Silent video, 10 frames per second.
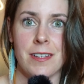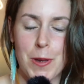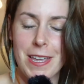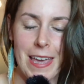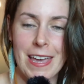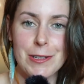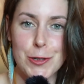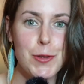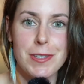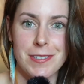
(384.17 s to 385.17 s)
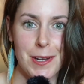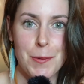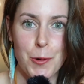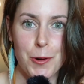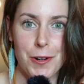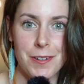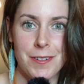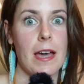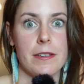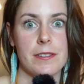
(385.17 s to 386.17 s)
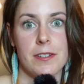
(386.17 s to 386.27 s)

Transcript: We can't do this anymore. Yes,